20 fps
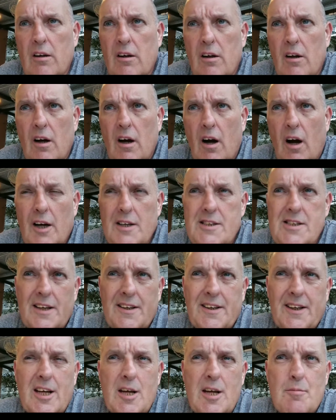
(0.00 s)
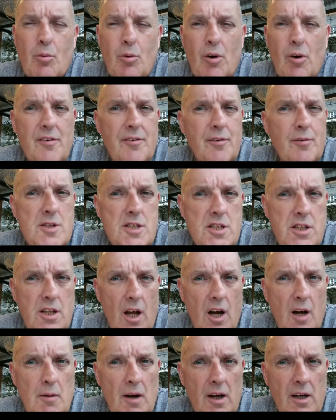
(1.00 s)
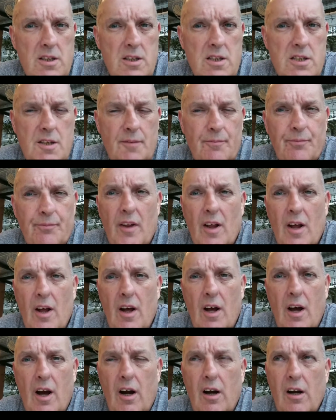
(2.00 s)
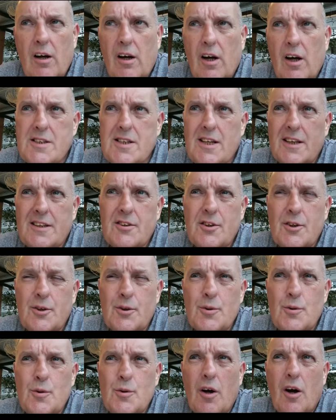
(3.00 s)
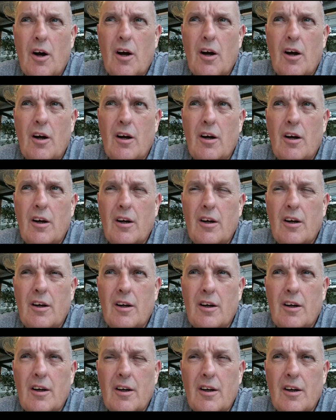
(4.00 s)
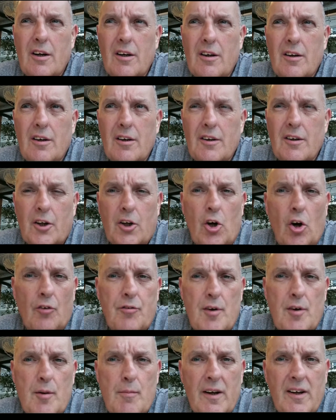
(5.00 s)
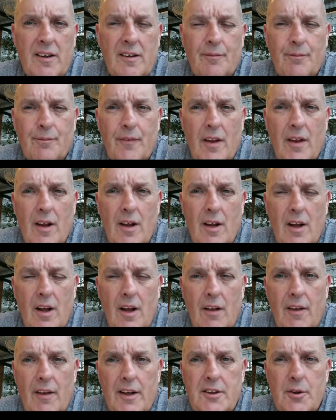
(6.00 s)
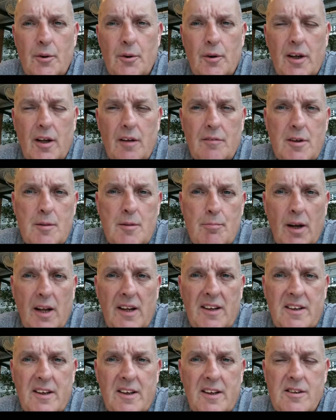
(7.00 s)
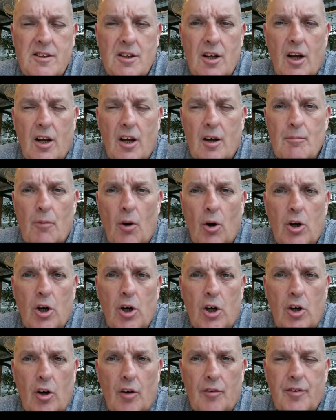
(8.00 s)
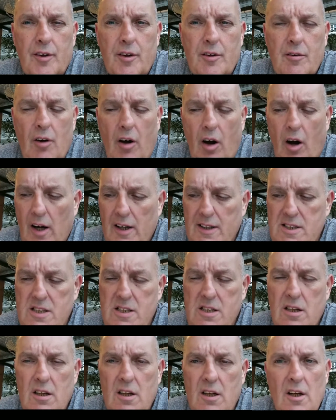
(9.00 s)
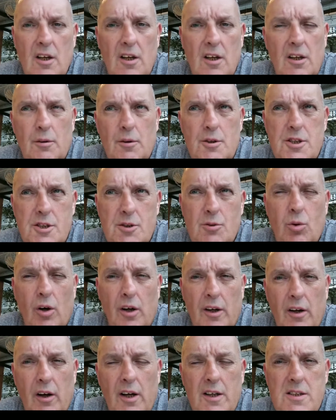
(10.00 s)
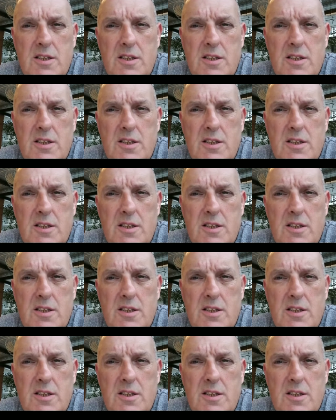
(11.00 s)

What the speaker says: I tend to keep away from Starbucks. I tend to do a coffee bean. They do a lovely blended mocha coffee, iced, which is quite nice.